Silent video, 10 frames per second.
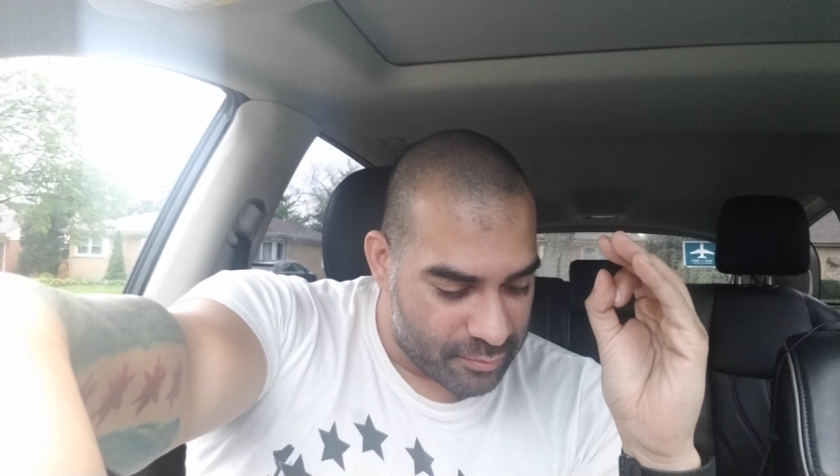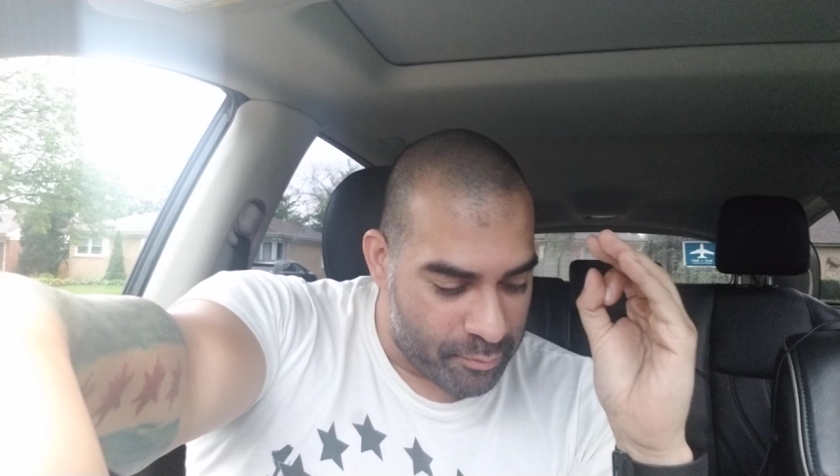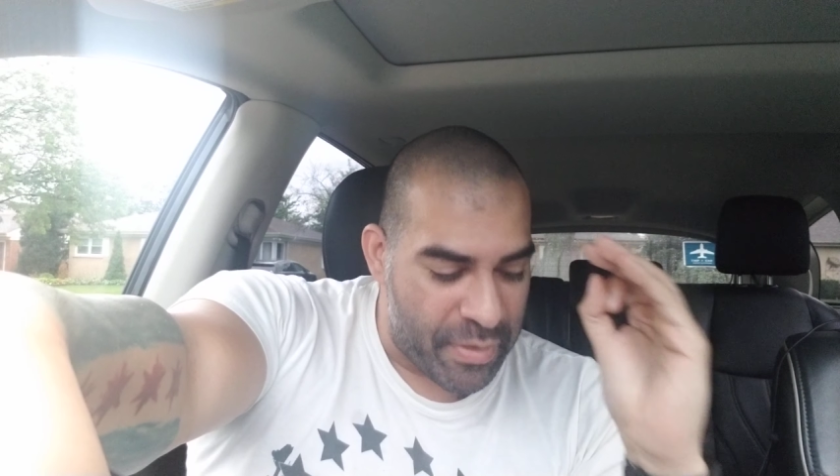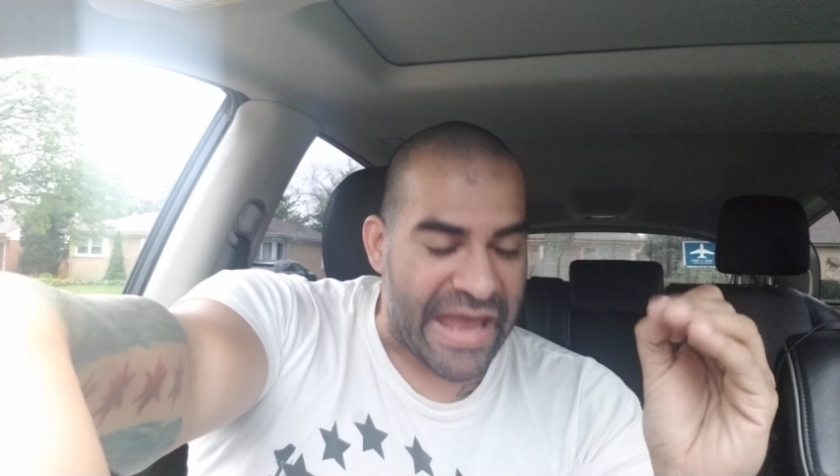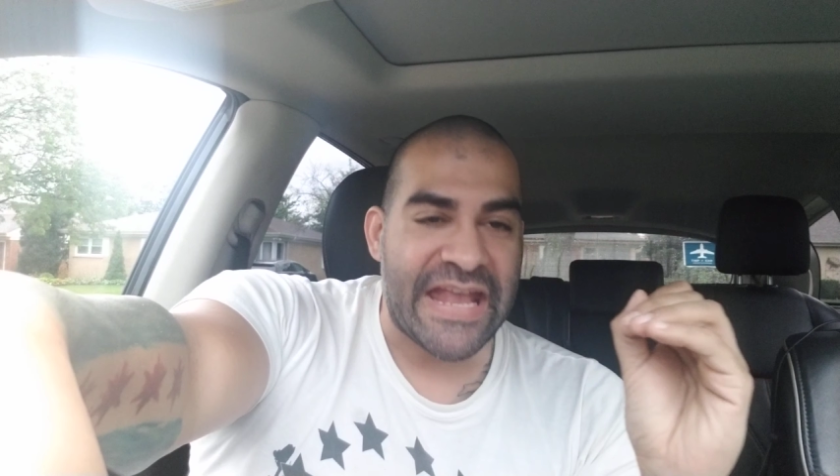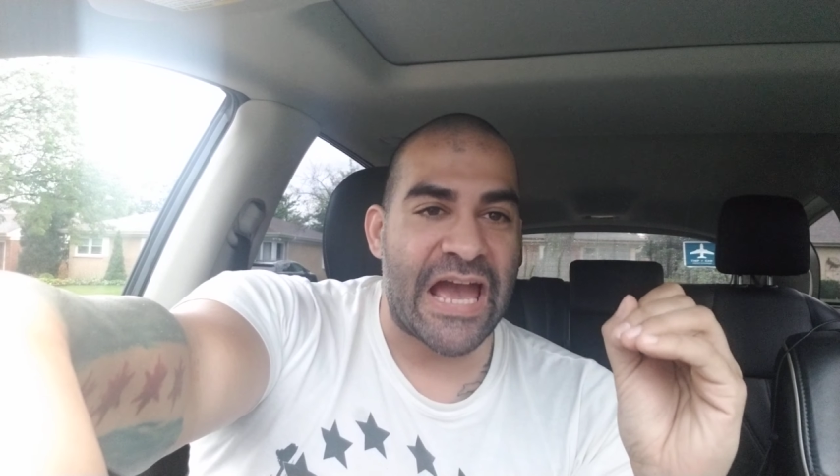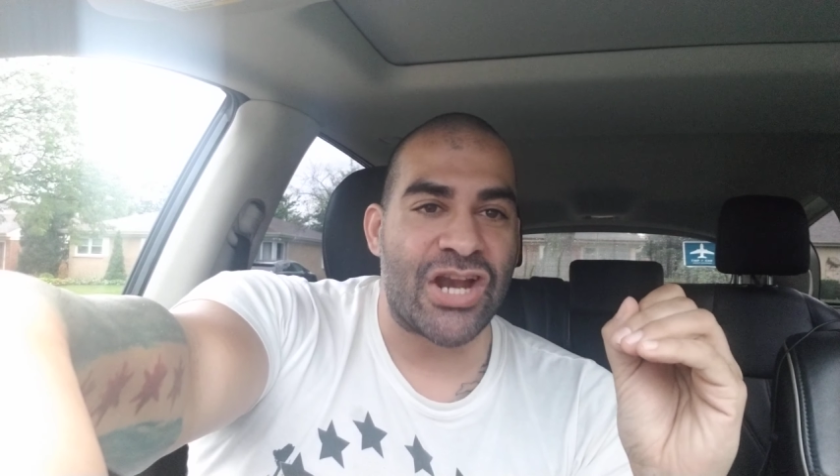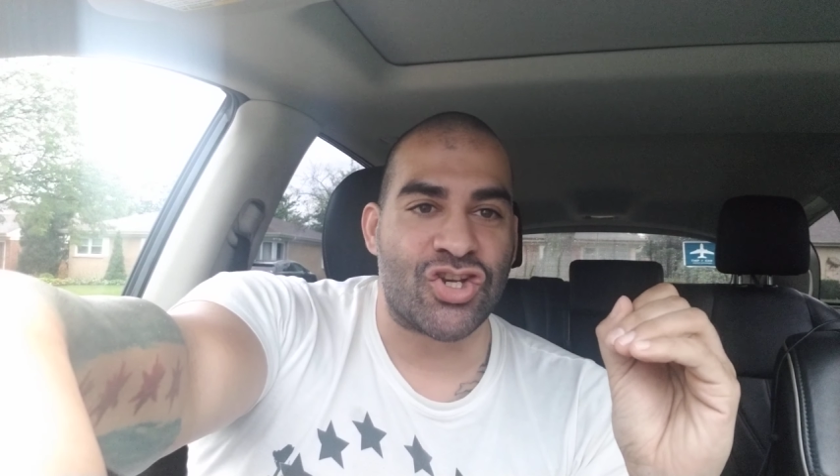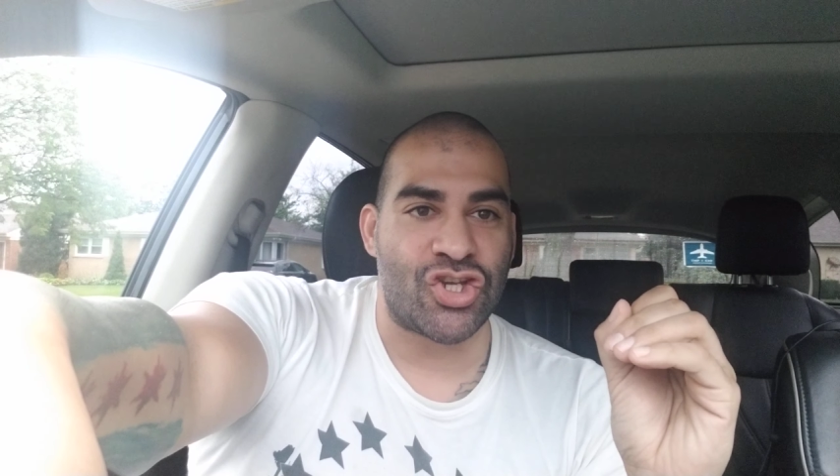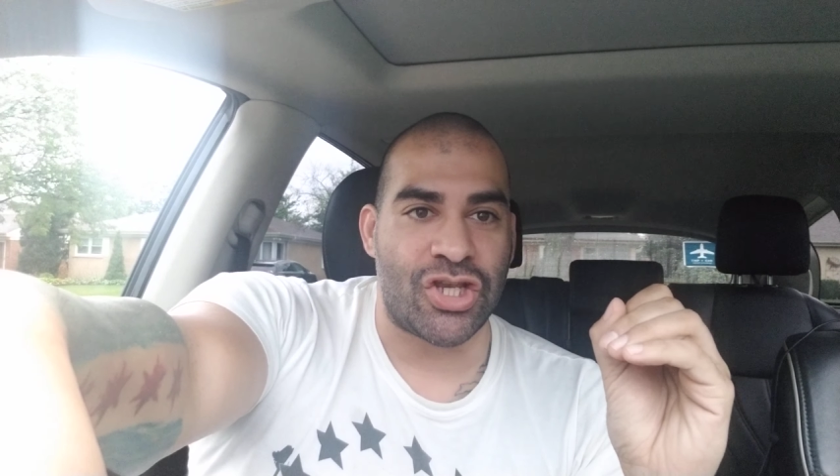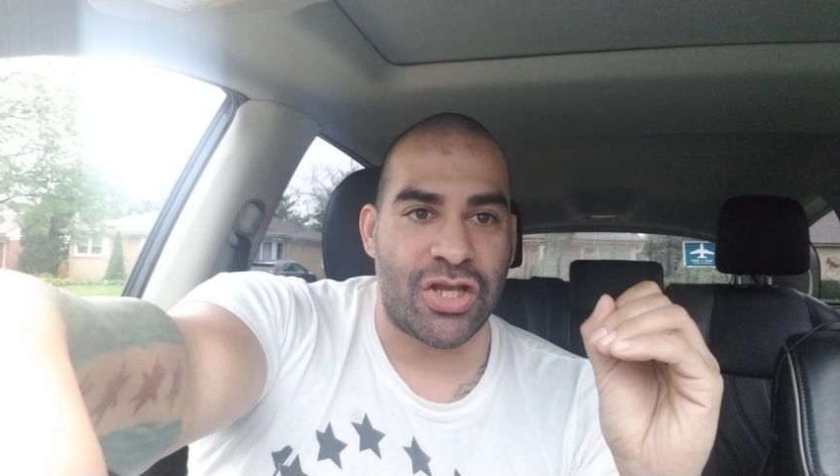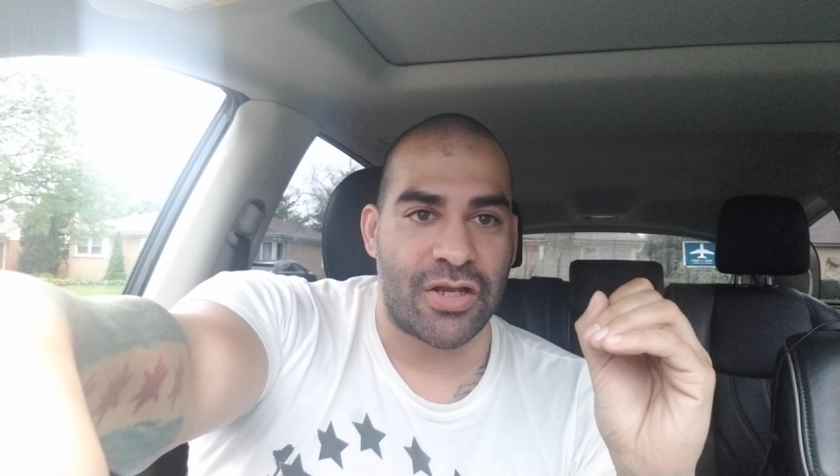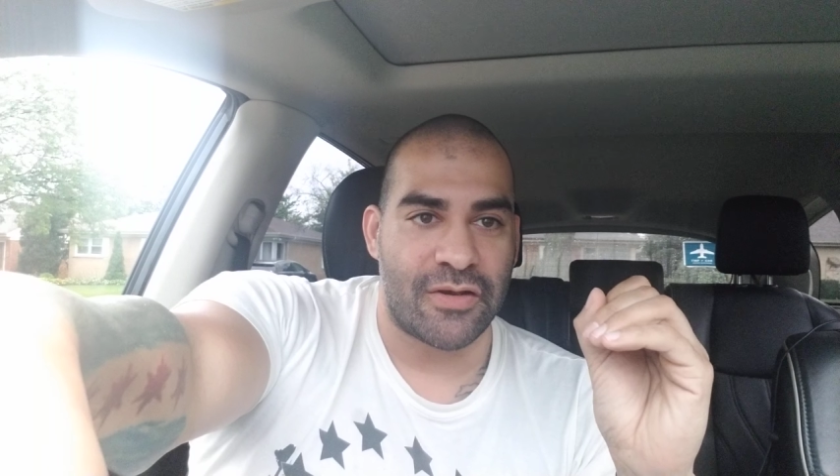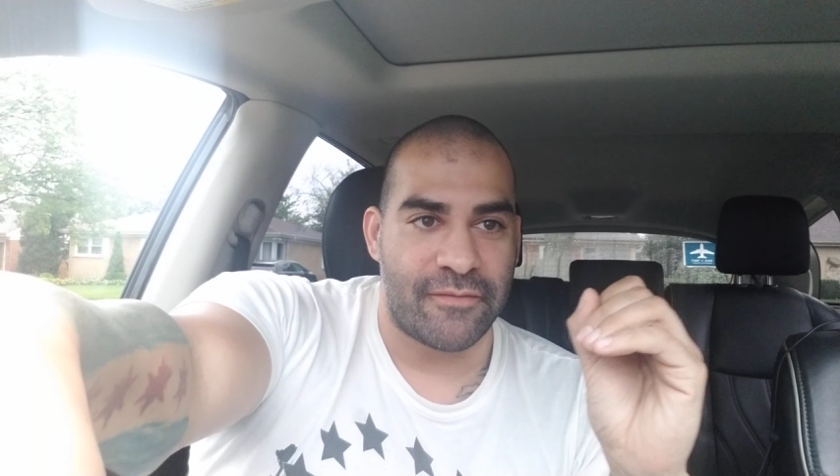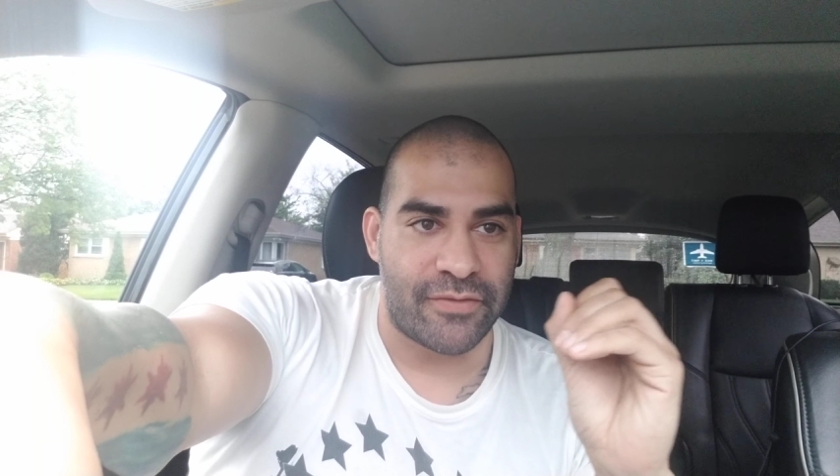Bang Energy
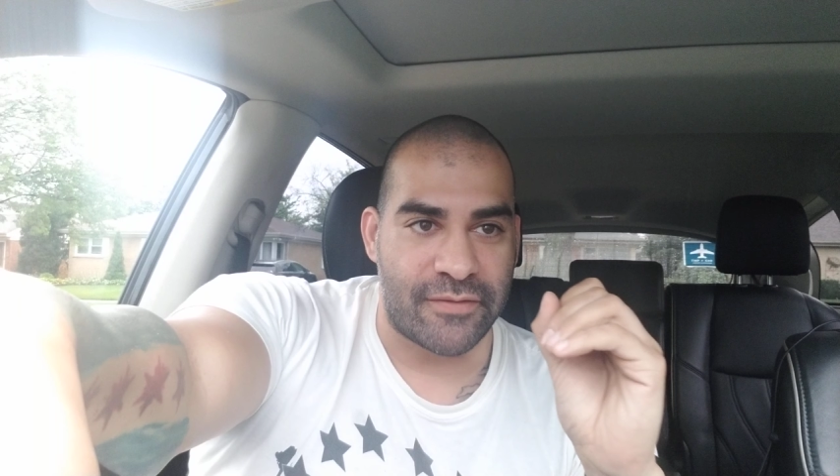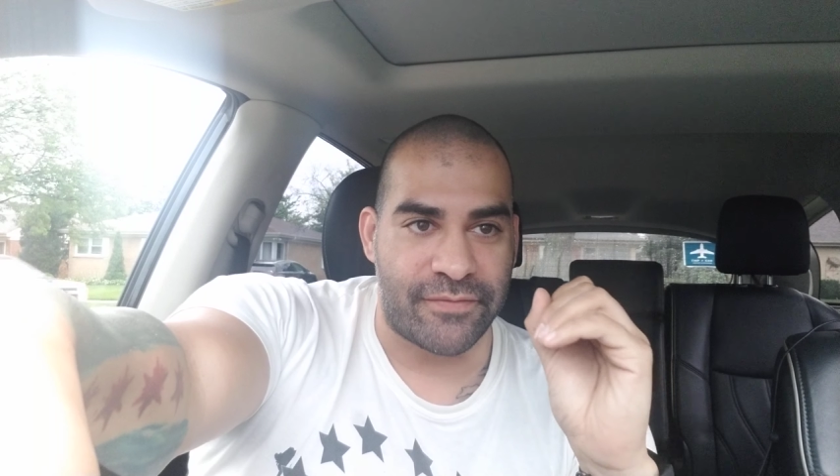for the